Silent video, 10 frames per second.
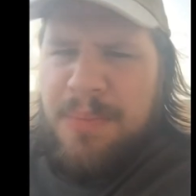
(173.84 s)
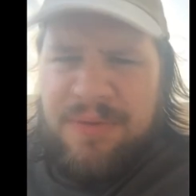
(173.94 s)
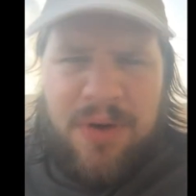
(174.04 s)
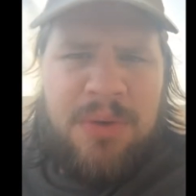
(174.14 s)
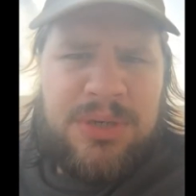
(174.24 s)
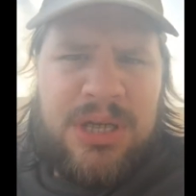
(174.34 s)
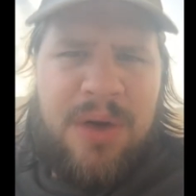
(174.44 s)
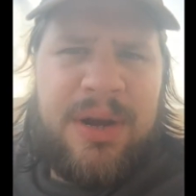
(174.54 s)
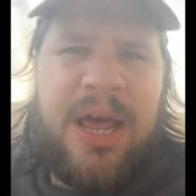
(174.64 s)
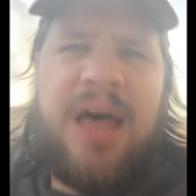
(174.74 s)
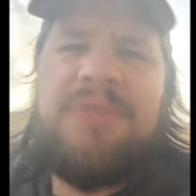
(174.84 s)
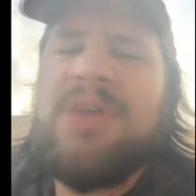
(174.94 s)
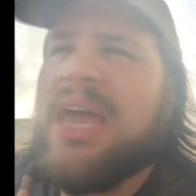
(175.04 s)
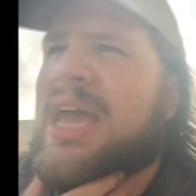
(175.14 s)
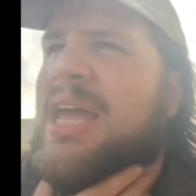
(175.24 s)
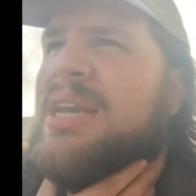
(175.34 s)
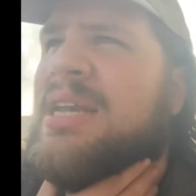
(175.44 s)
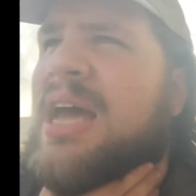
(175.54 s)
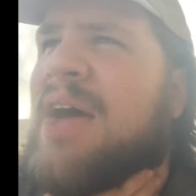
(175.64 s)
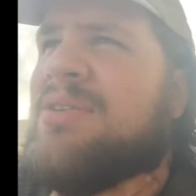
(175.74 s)
My phone was going off,
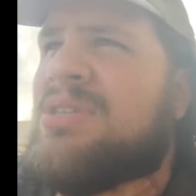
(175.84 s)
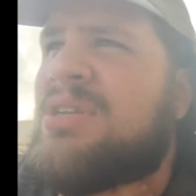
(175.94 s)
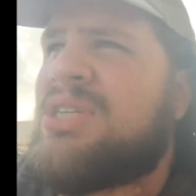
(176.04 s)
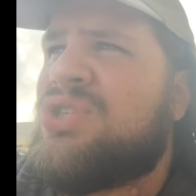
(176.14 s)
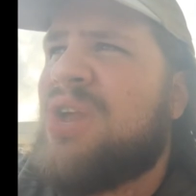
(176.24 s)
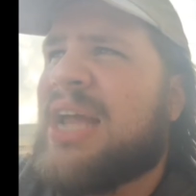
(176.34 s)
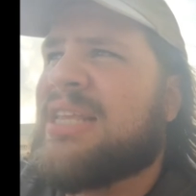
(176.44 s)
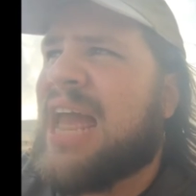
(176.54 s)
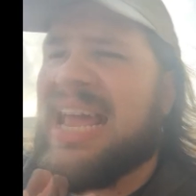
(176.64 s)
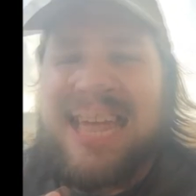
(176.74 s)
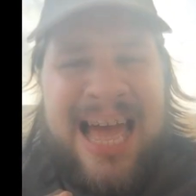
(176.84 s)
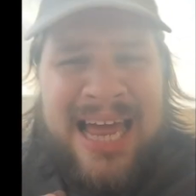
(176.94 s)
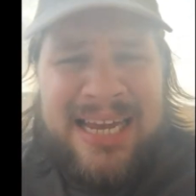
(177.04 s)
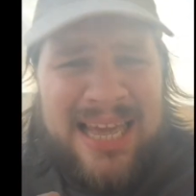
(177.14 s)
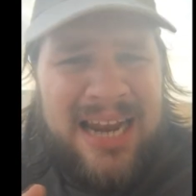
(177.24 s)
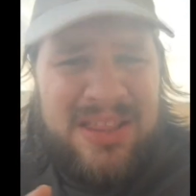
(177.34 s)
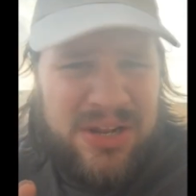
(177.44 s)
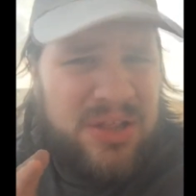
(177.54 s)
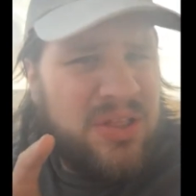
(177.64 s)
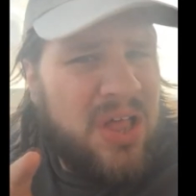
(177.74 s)
and I was a little distracted. I kind of got a
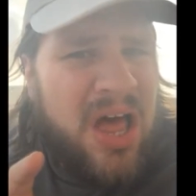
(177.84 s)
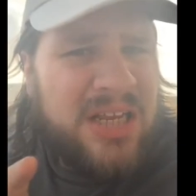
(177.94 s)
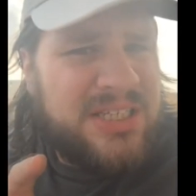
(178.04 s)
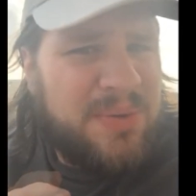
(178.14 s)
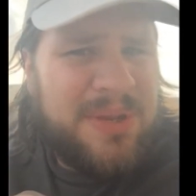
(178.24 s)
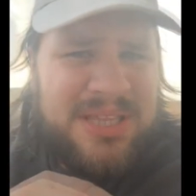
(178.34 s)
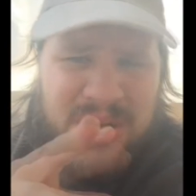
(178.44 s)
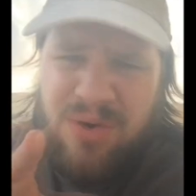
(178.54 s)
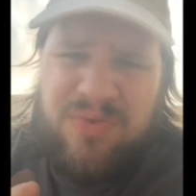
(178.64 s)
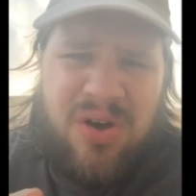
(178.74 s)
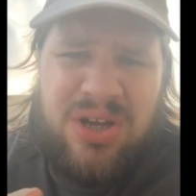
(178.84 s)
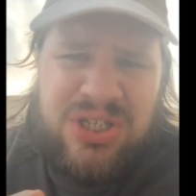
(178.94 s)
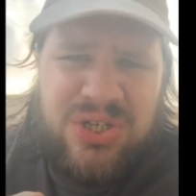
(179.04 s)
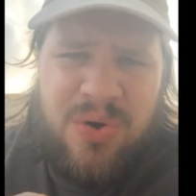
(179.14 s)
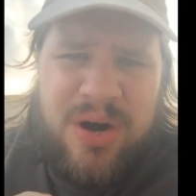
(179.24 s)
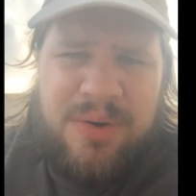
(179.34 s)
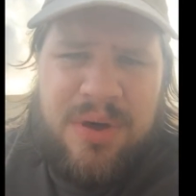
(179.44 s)
little lost at what the overall story